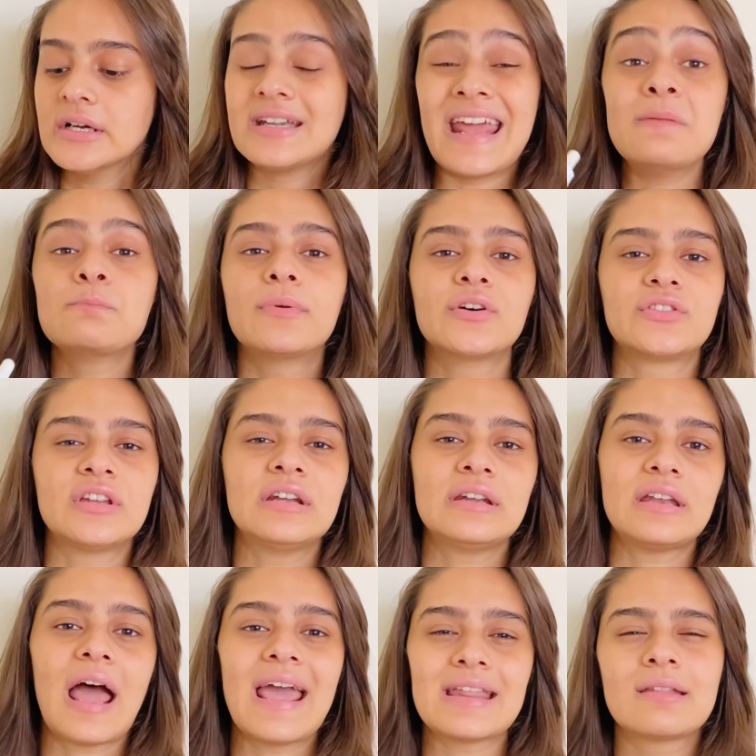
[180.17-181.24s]

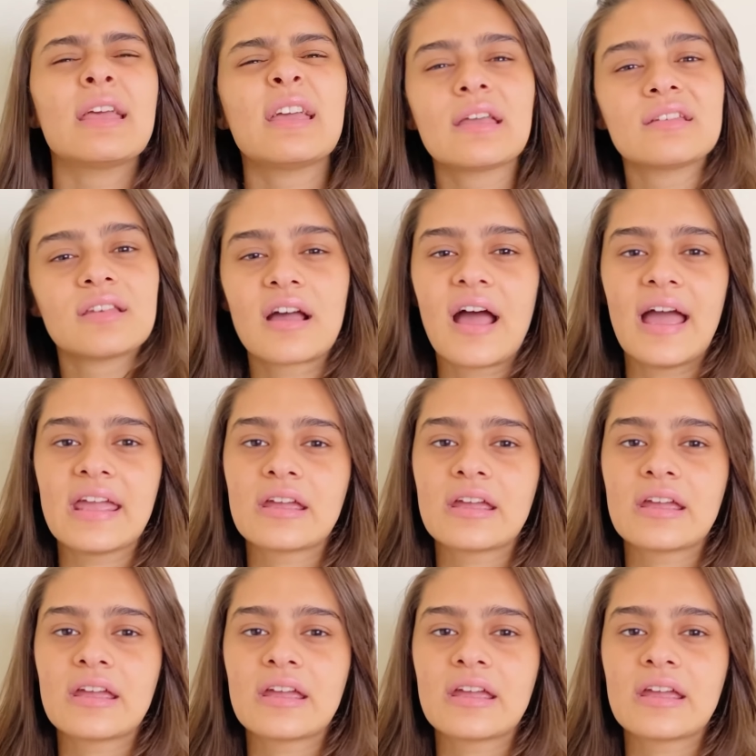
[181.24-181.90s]
10% I think is a high